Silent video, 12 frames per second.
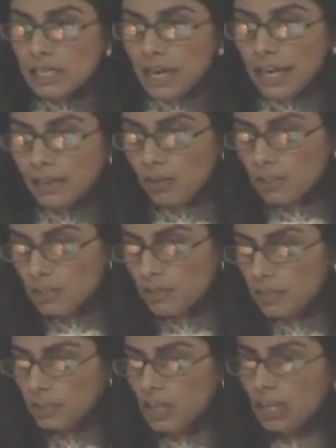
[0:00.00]
I also
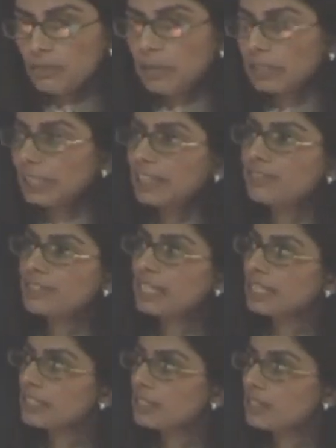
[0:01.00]
want to talk about life
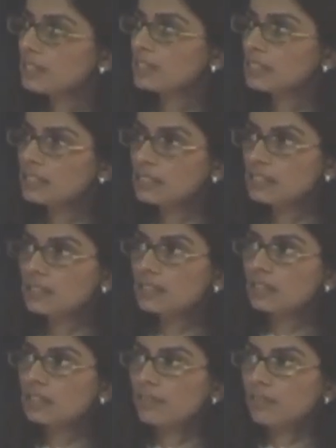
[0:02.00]
sciences, since
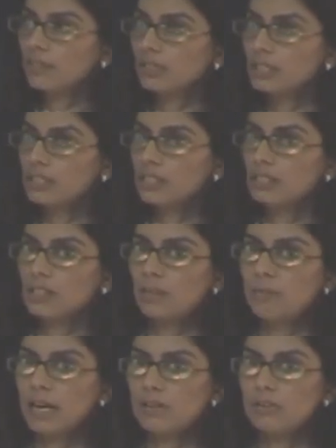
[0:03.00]
this is
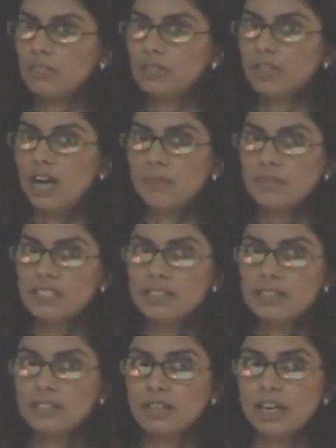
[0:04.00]
about
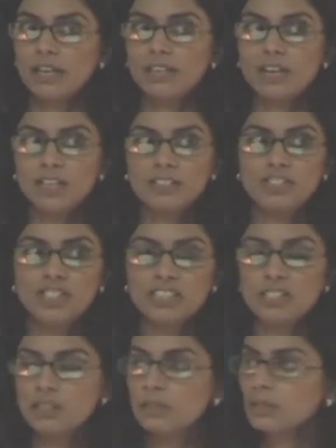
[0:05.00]
commons and not
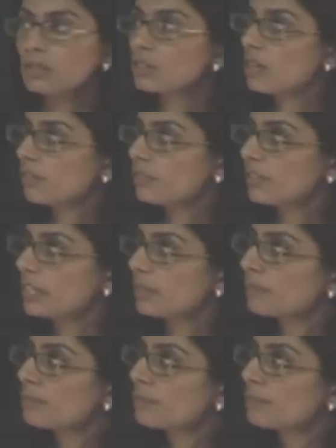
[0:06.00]
just software.